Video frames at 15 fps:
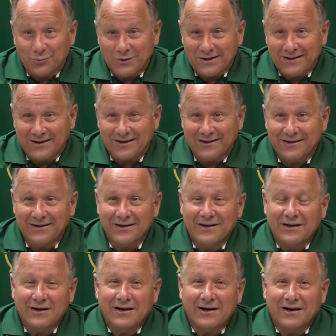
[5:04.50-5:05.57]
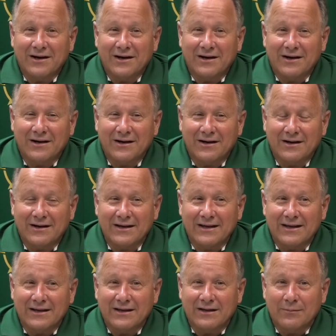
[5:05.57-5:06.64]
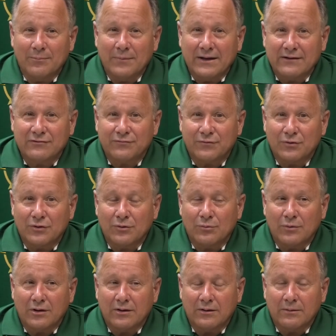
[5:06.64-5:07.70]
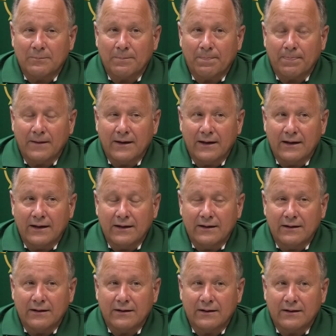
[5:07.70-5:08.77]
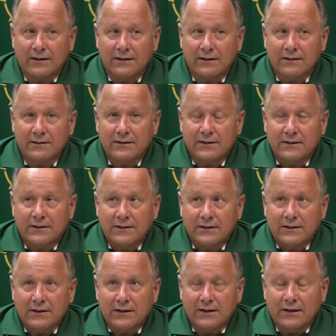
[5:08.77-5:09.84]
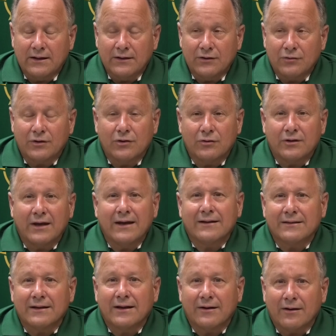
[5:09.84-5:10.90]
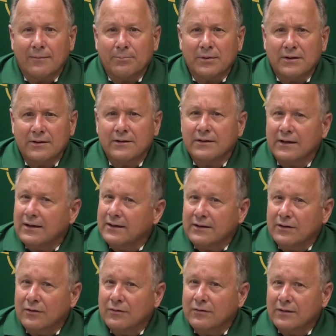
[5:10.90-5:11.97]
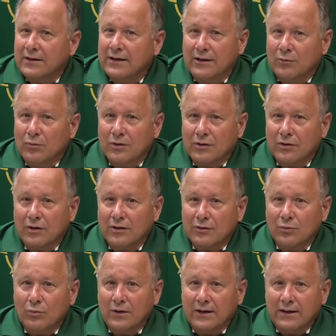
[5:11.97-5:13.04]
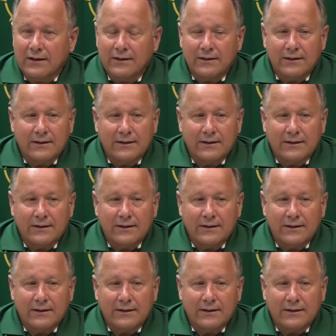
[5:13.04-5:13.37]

a weekend, uh, it, it, makes for a, uh, you, you can't let up, eh, you know, anywhere along the way.